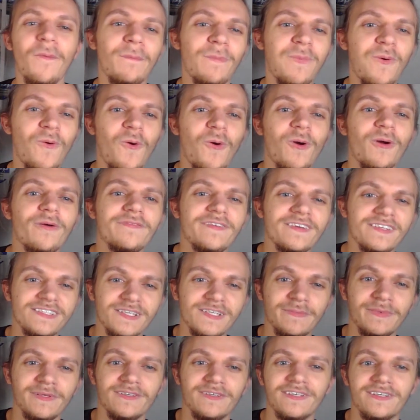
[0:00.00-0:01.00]
Poor
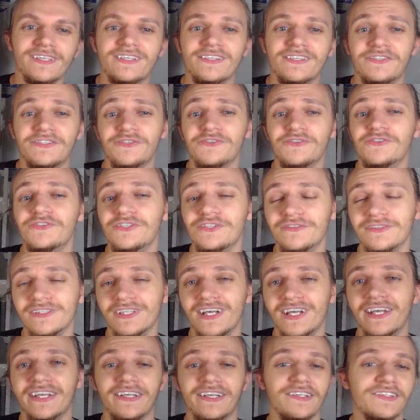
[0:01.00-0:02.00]
visibility because you're still
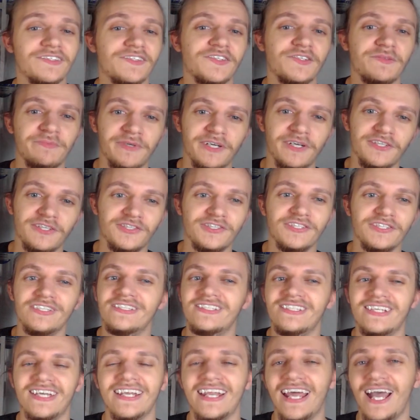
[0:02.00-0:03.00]
relying on
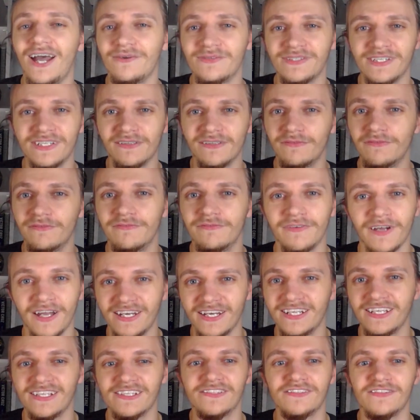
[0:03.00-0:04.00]
spreadsheets and outdated
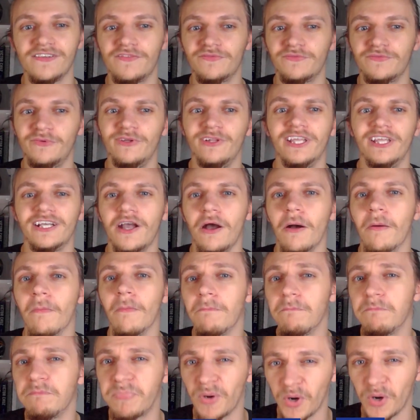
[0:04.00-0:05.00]
finance software like a
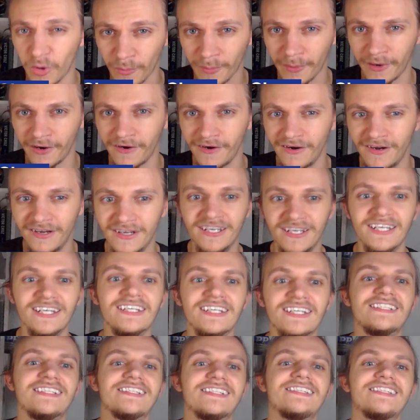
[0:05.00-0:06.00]
boomer.
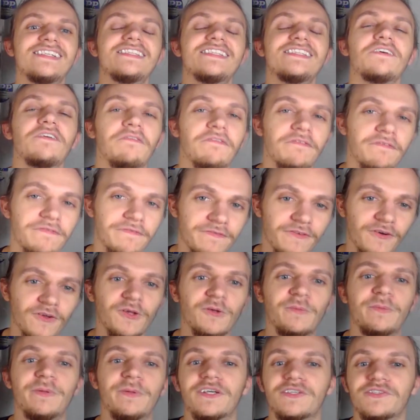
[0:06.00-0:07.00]
To see the
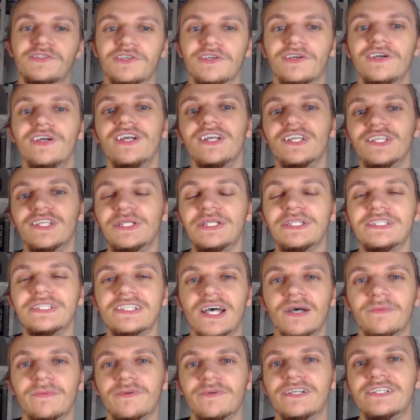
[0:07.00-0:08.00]
full picture, you need
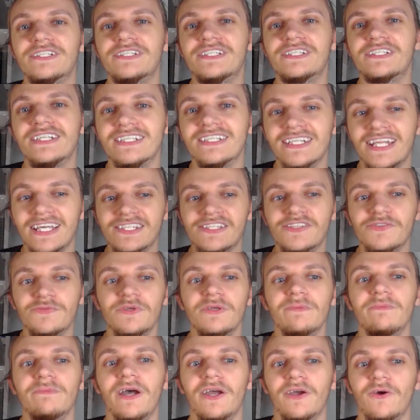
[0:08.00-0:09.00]
to upgrade to
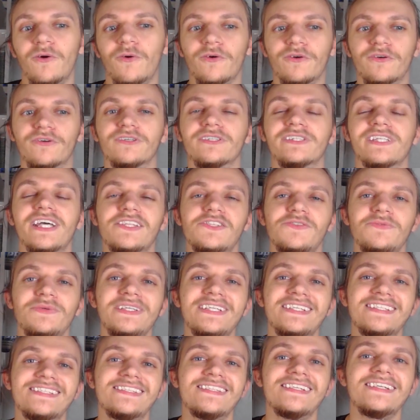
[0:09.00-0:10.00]
NetSuite by Oracle.
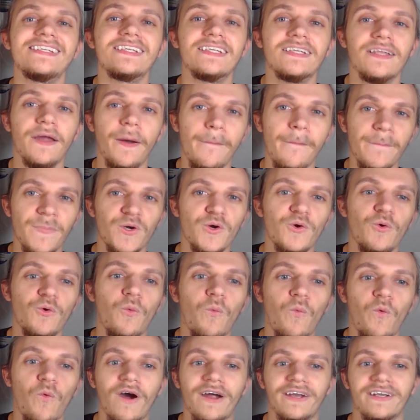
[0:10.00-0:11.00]
NetSuite is the number
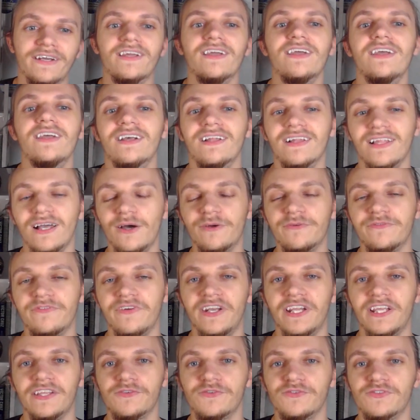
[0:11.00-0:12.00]
one cloud
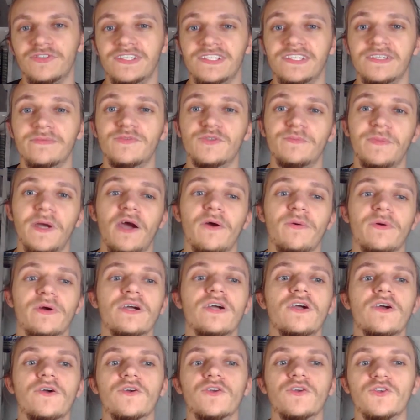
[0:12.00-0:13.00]
financial system to
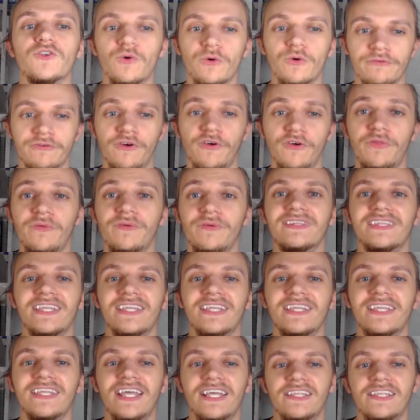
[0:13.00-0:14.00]
power your growth. With
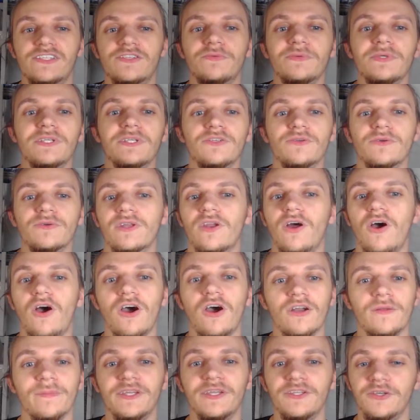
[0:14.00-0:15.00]
NetSuite, you can
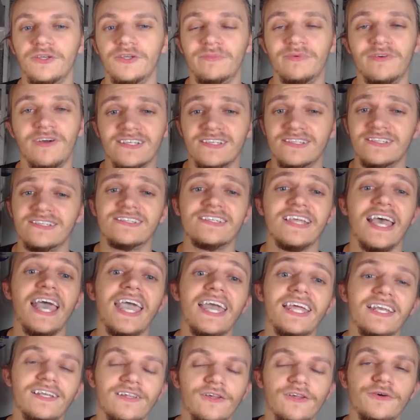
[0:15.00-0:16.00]
automate your processes
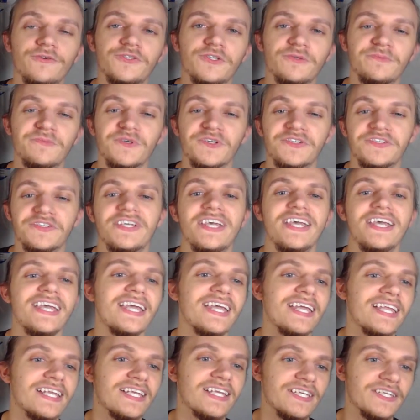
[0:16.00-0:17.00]
and close your books
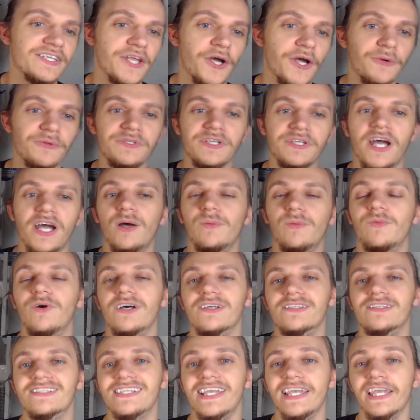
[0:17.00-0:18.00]
in no time while
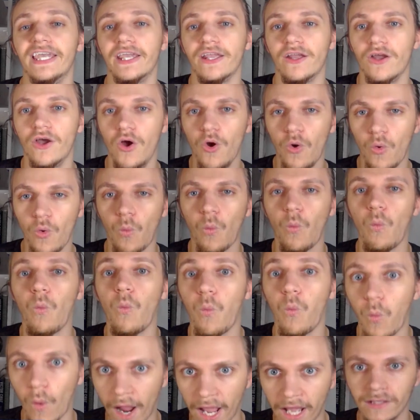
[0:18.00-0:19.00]
staying
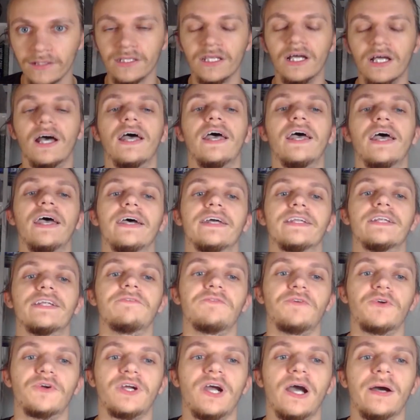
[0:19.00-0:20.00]
well ahead
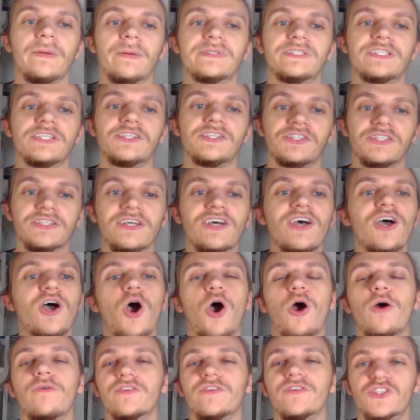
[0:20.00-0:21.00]
of your competition.
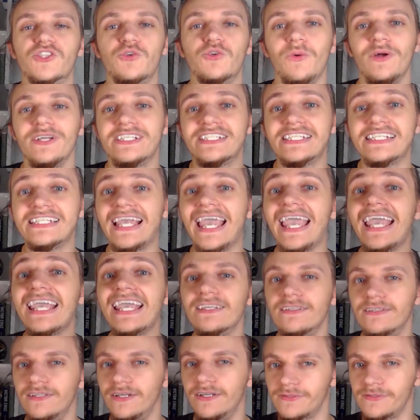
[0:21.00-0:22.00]
Over
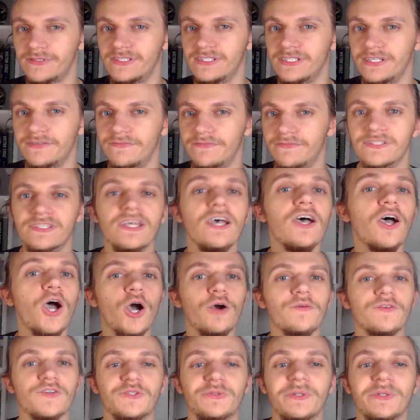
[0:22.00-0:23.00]

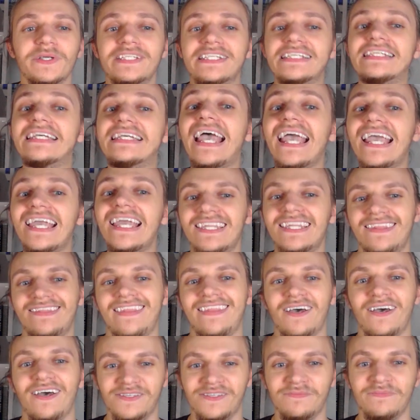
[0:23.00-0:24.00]

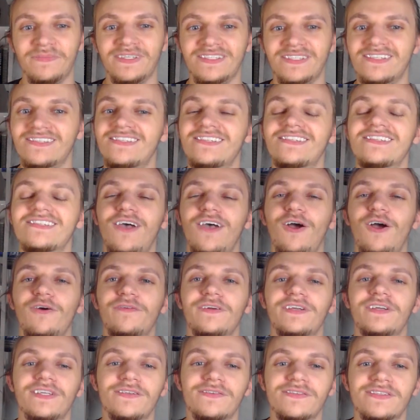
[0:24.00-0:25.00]
28,000 businesses
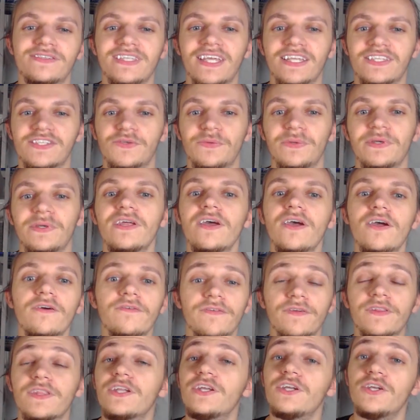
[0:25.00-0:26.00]
already use NetSuite.
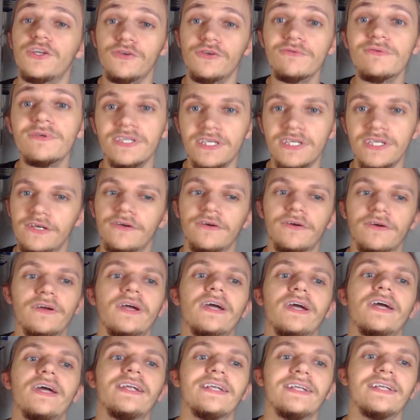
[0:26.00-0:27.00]
For the new year,
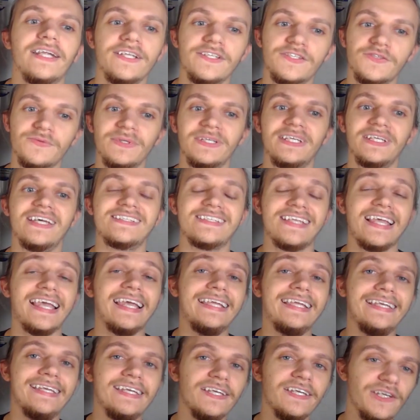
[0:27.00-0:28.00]
NetSuite has
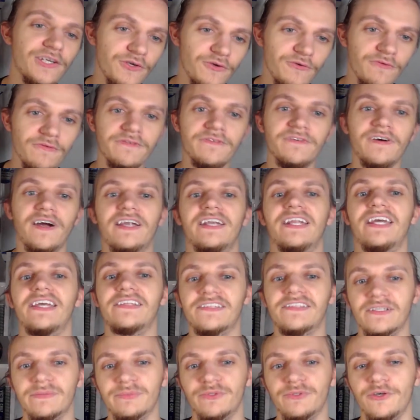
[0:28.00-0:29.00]
a new
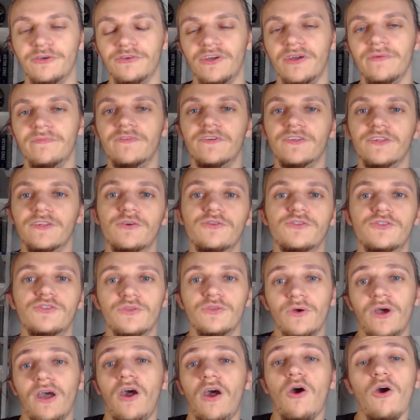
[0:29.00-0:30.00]
financing program for those
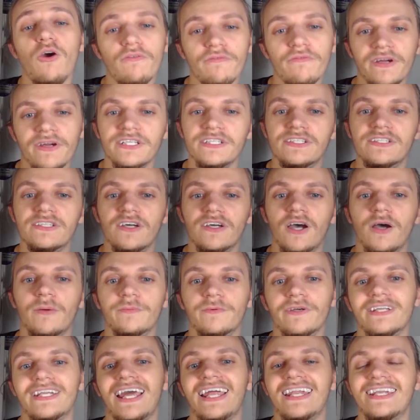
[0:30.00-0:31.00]
who are ready to
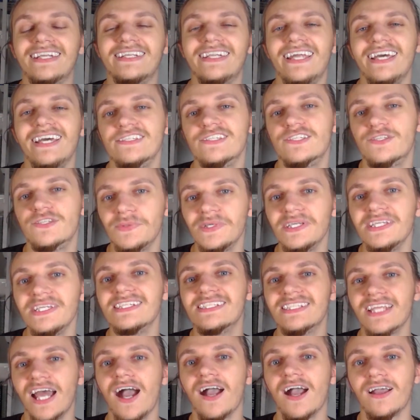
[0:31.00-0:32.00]
upgrade at
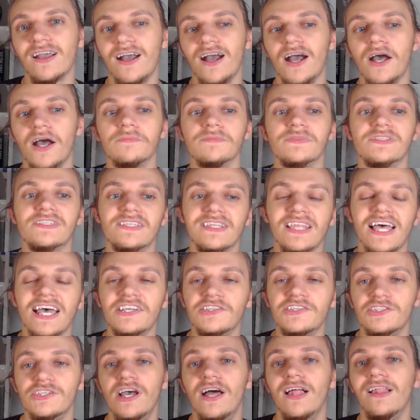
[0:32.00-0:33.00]

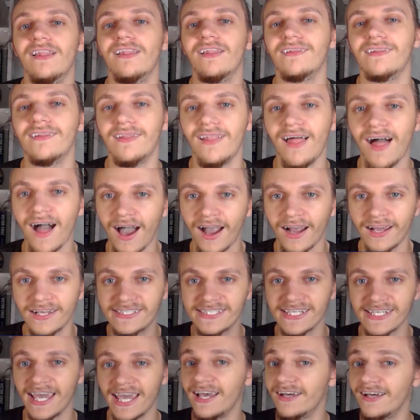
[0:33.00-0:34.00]

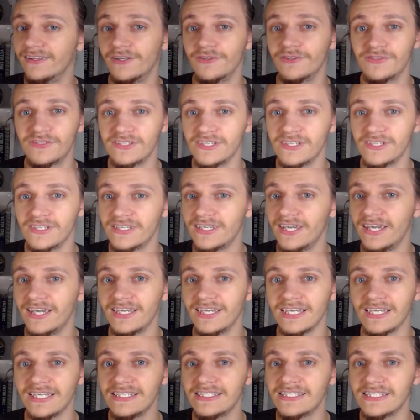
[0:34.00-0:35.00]
netsuite.com/locked,
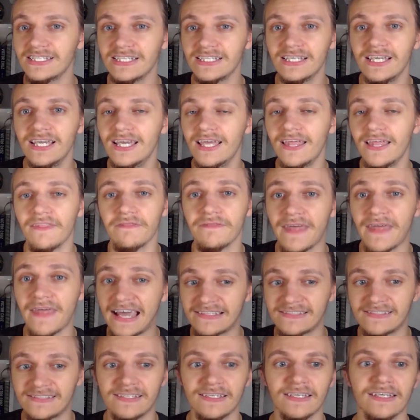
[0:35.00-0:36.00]
L-O-C-K-E-D,
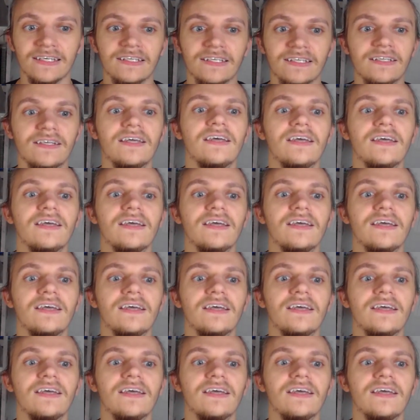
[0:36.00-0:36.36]
that's it.